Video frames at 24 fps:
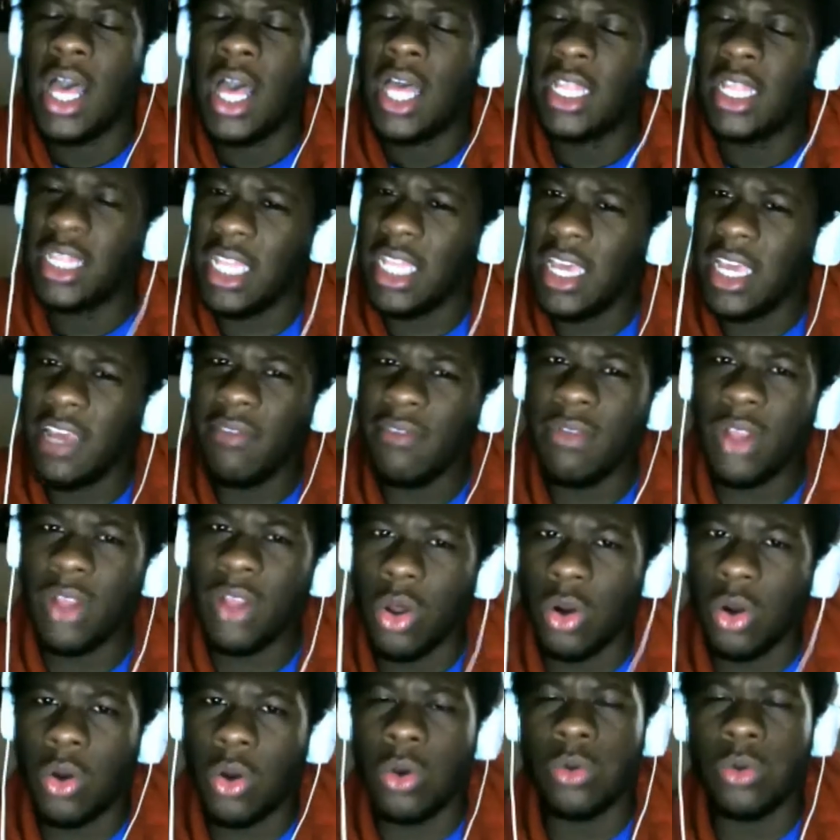leave
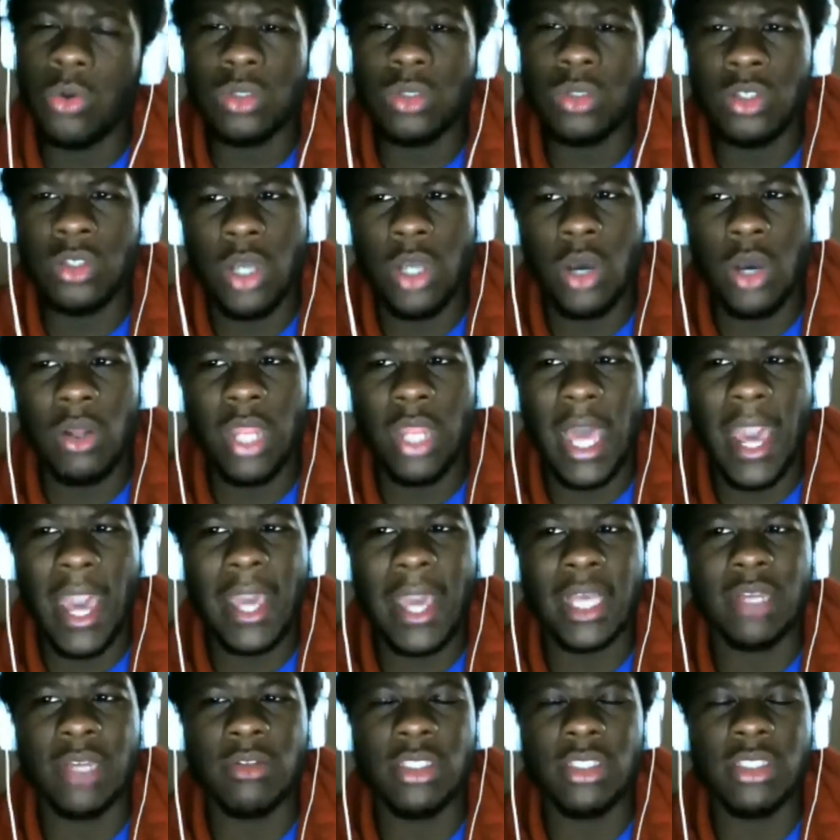little, you know, like,
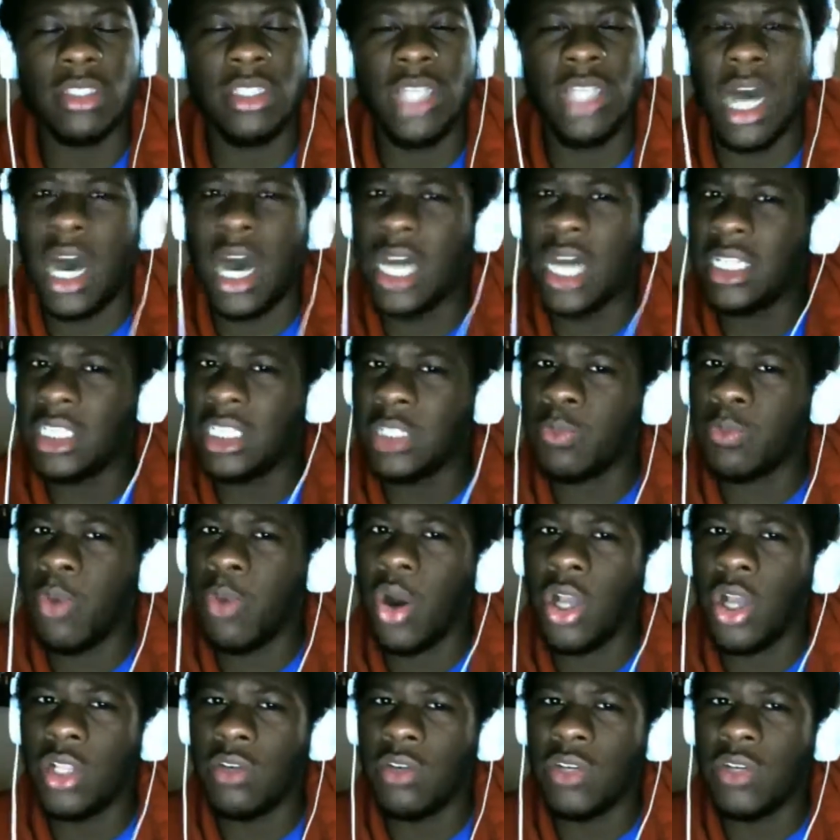
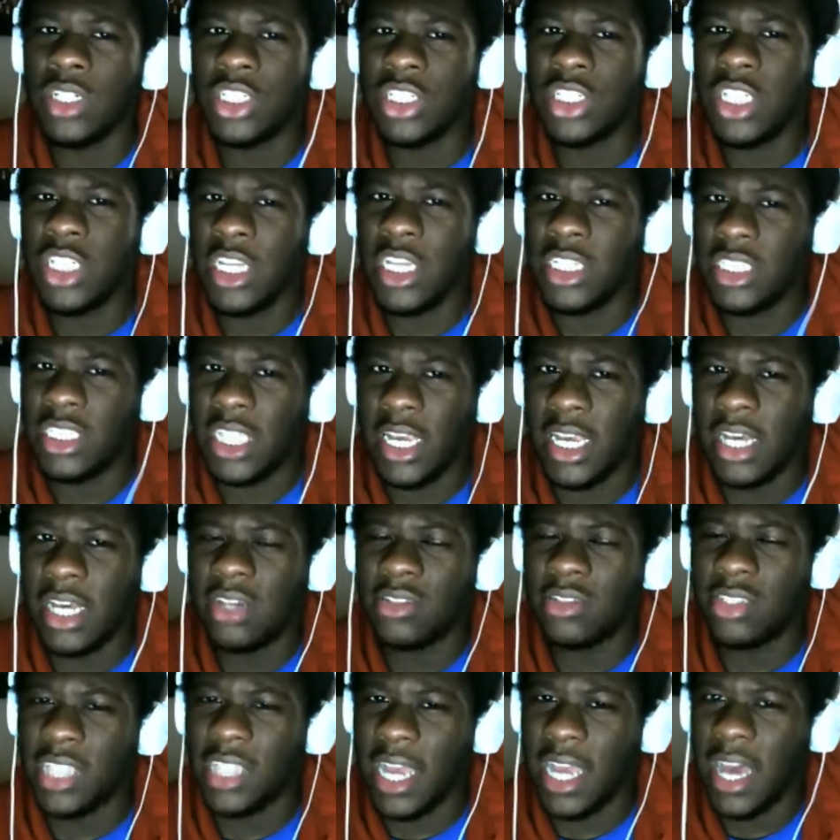non-spoilerish
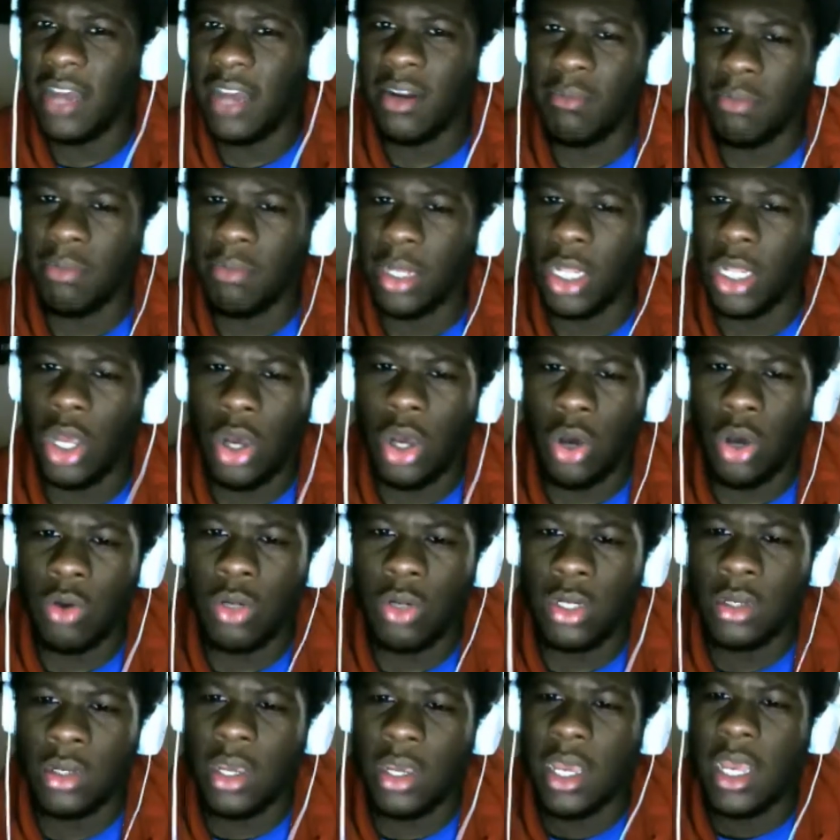details down and below,
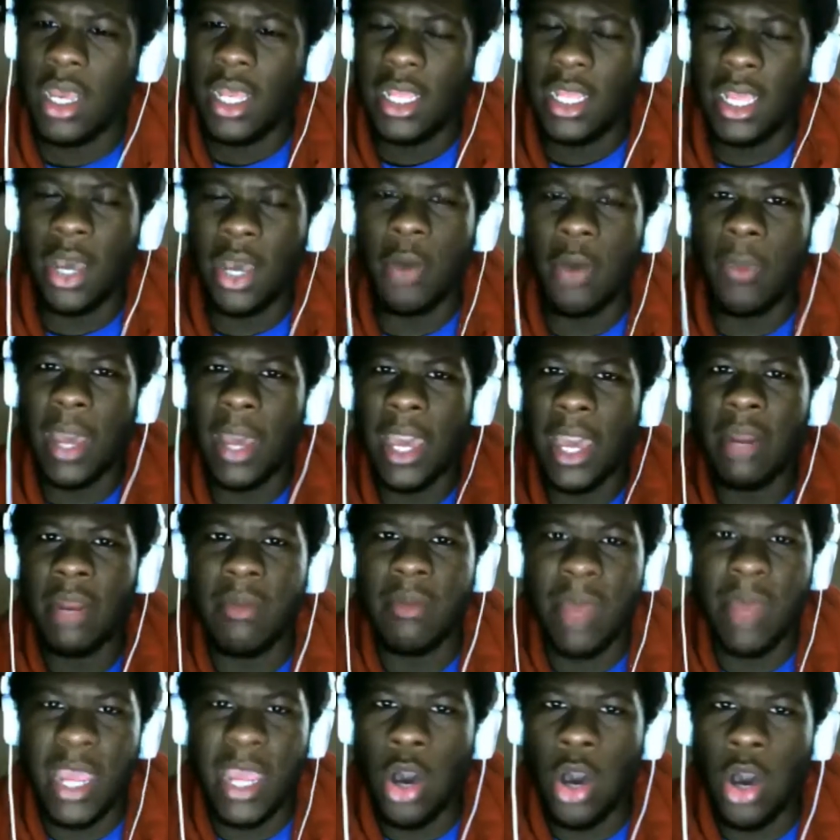and help
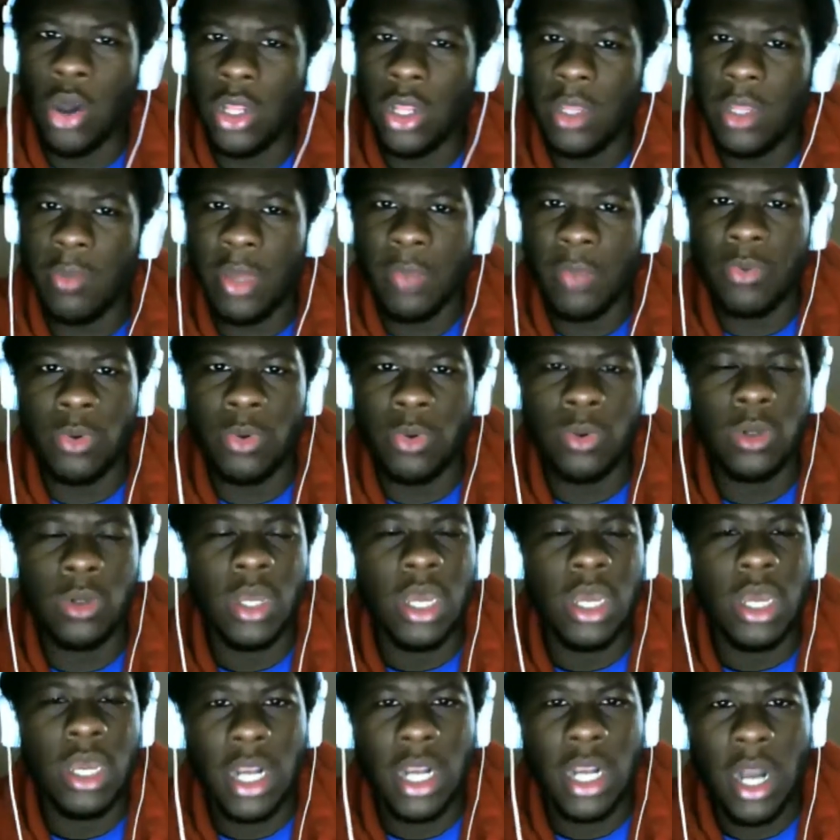anime-only people
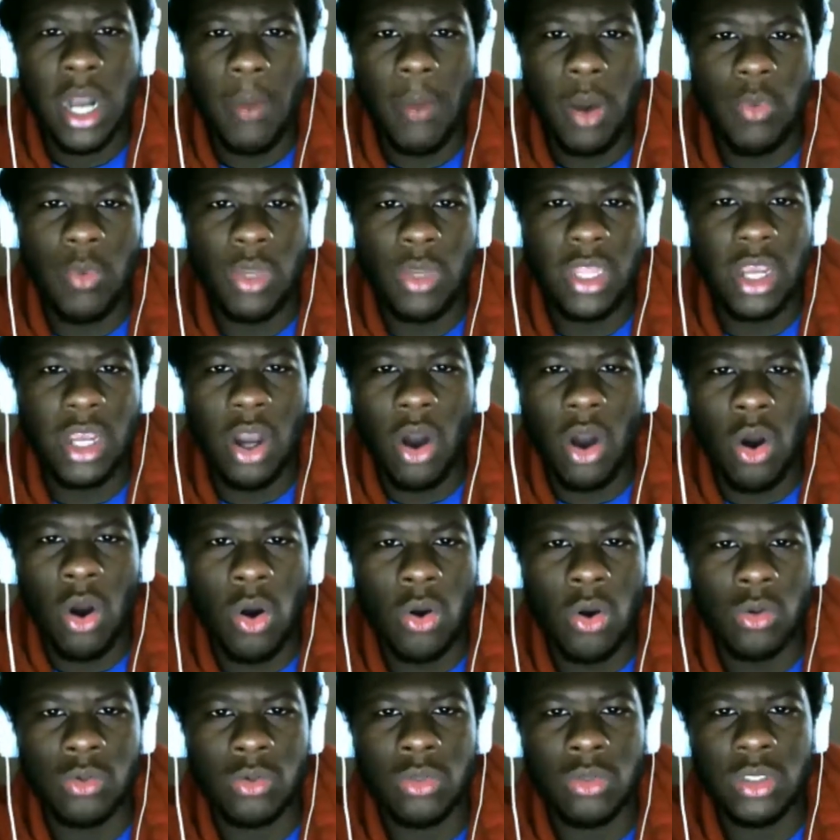come up with their
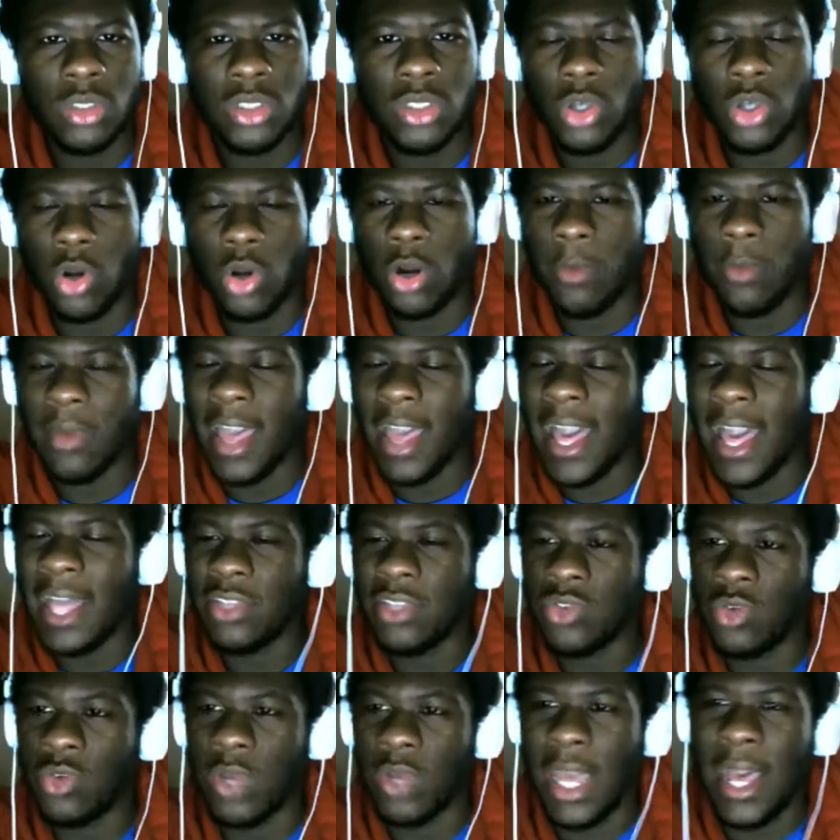own sort of
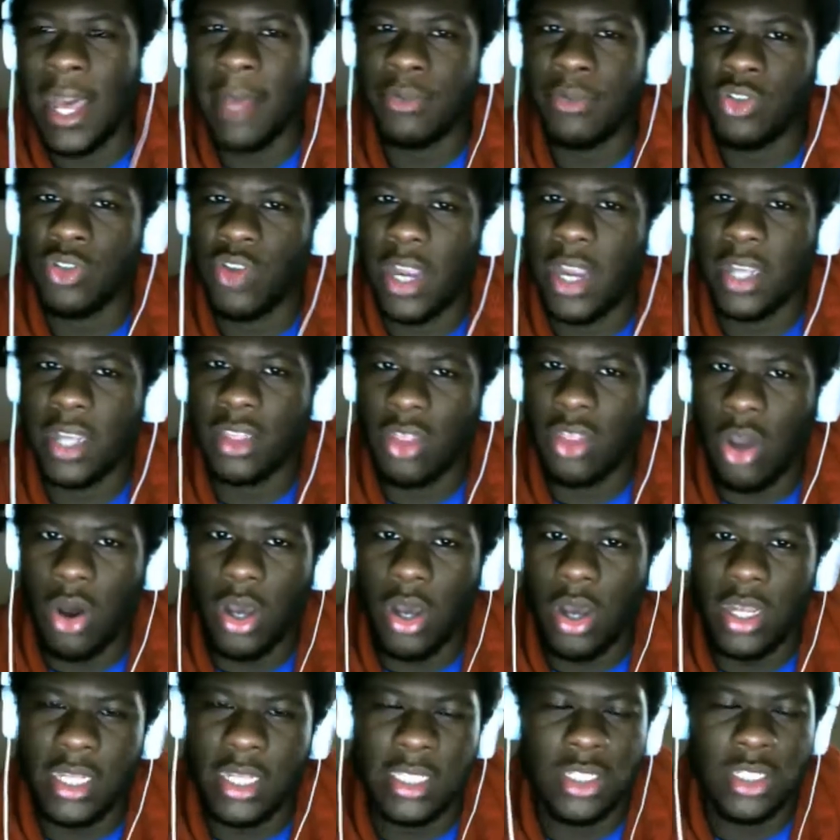abstract
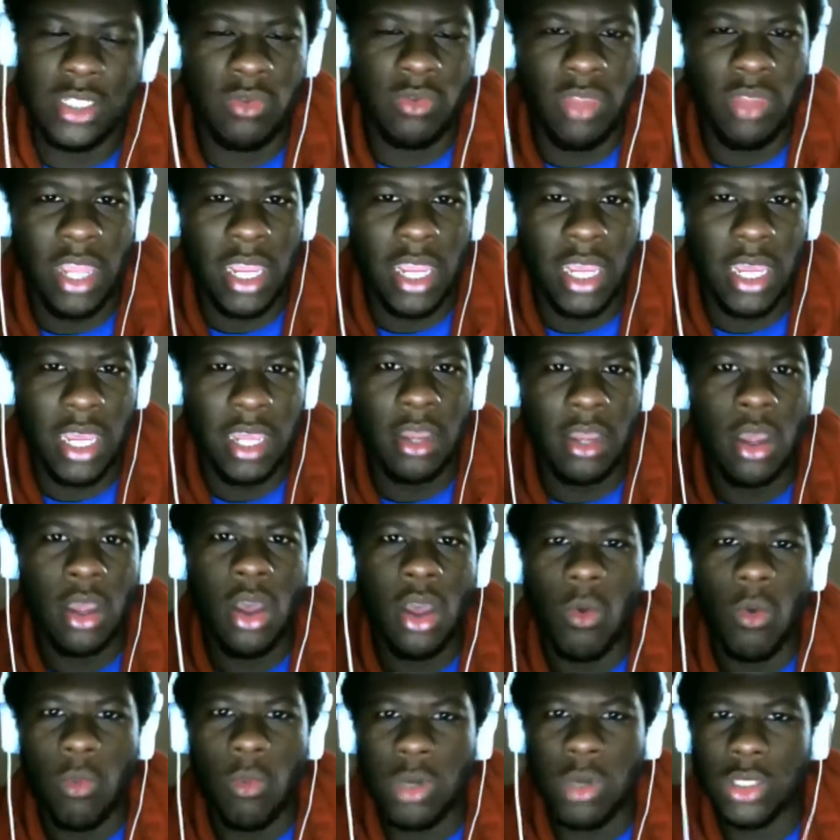thought into thinking
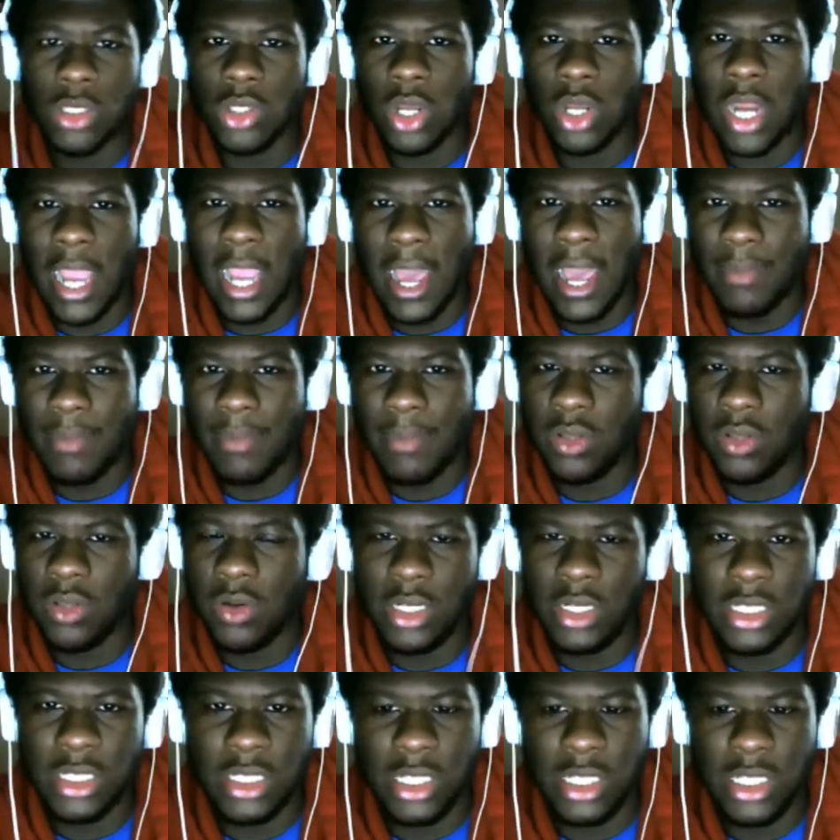what's going to happen during
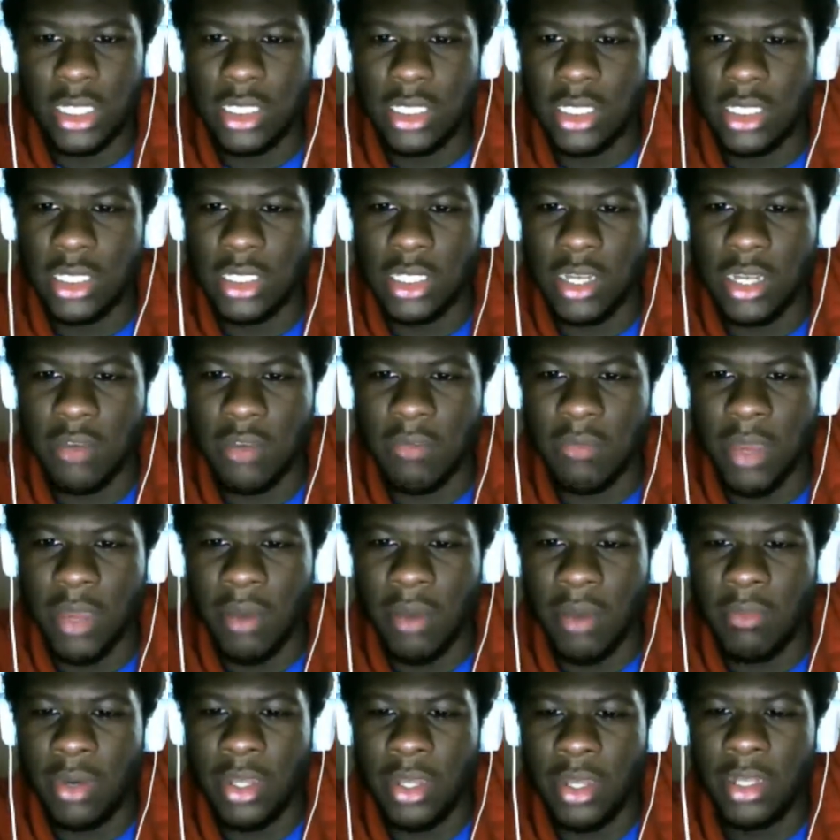this season and stuff, man.
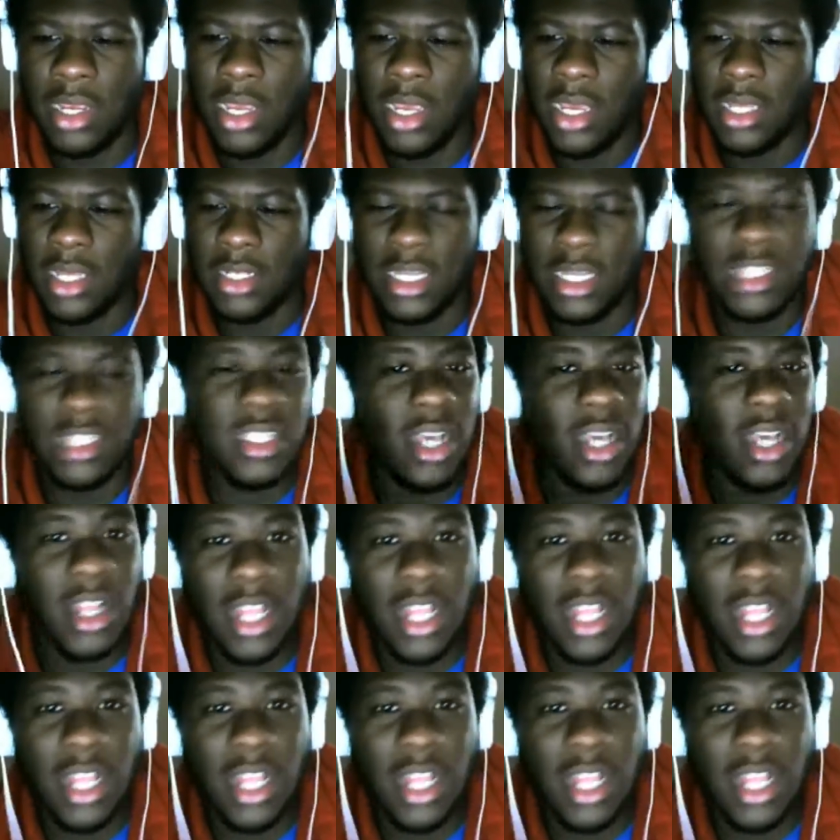But that's all